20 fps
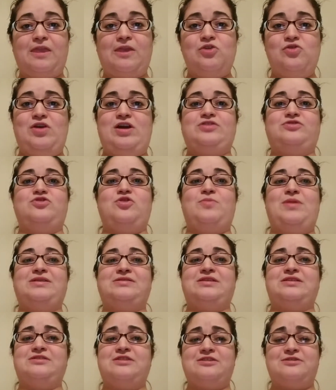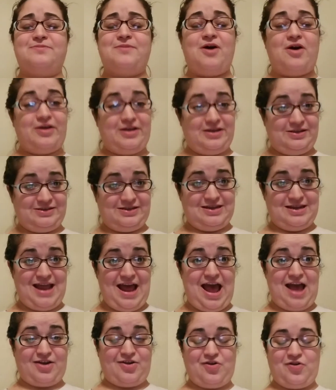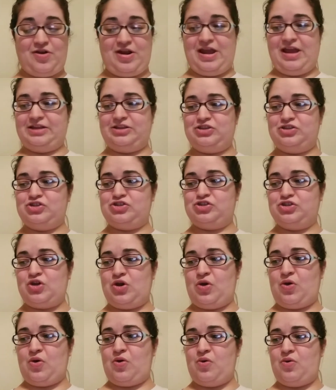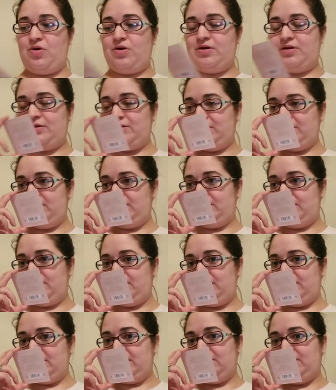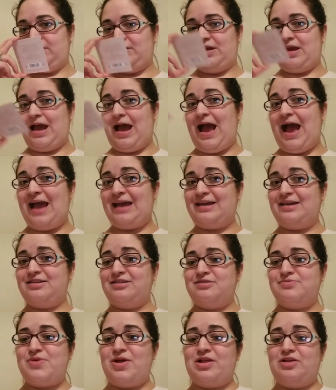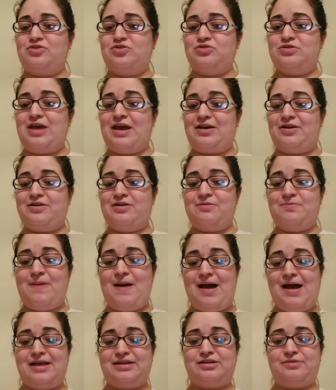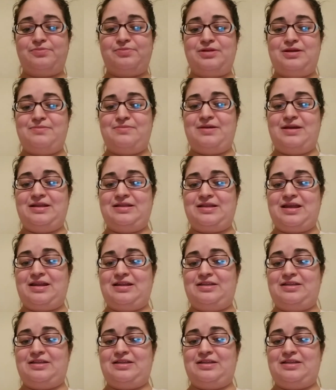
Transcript: You guys know my sense of smell is not great, so I can smell it, so that could possibly mean that